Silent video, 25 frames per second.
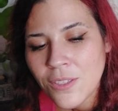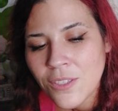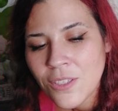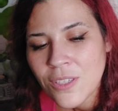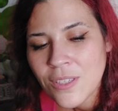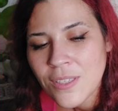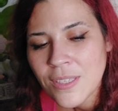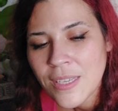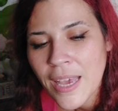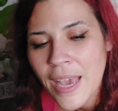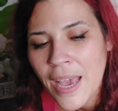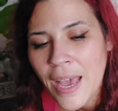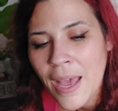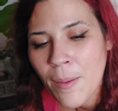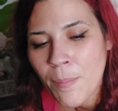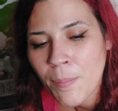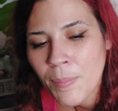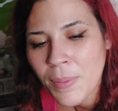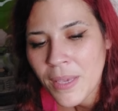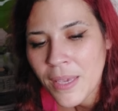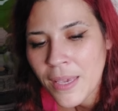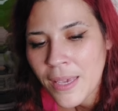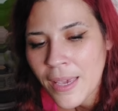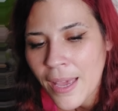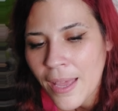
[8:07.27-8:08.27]
She's a
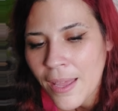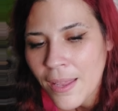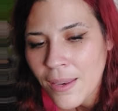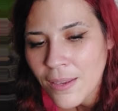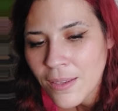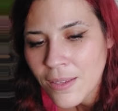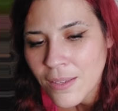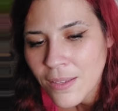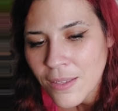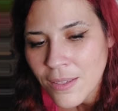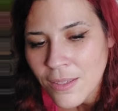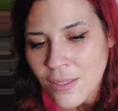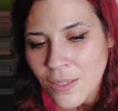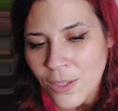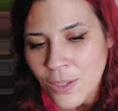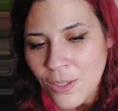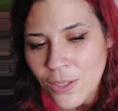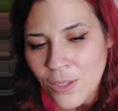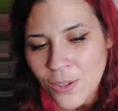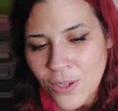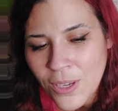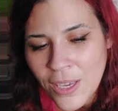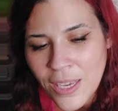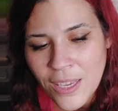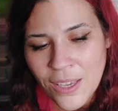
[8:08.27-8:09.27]
happy cat.
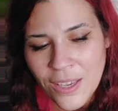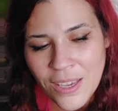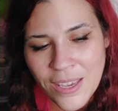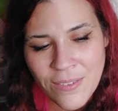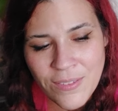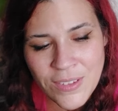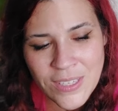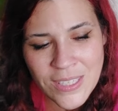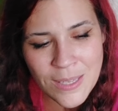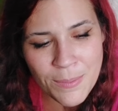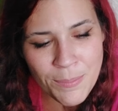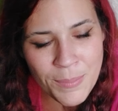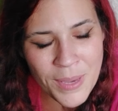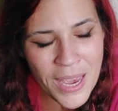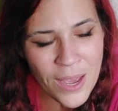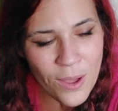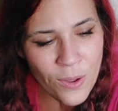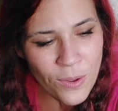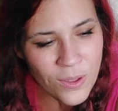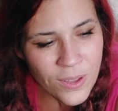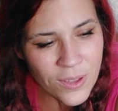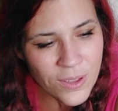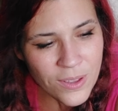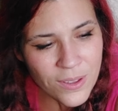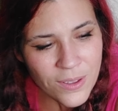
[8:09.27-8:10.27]
Lulu, can you give us a
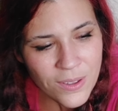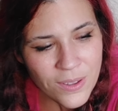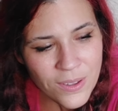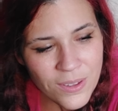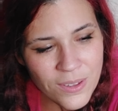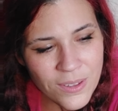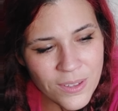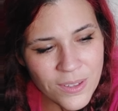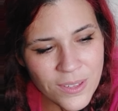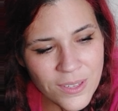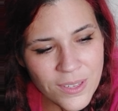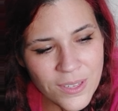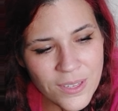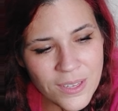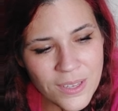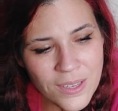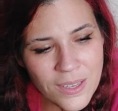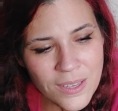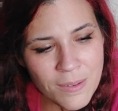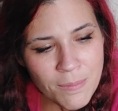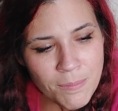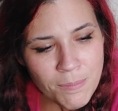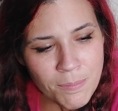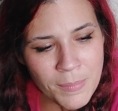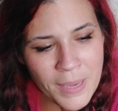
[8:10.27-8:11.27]
meow?
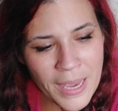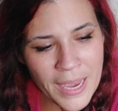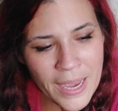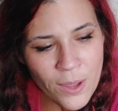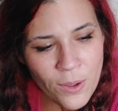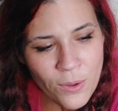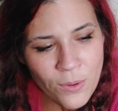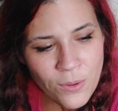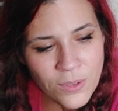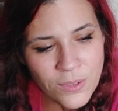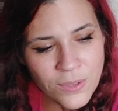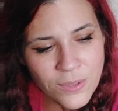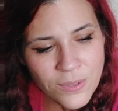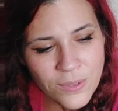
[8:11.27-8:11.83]
Meow?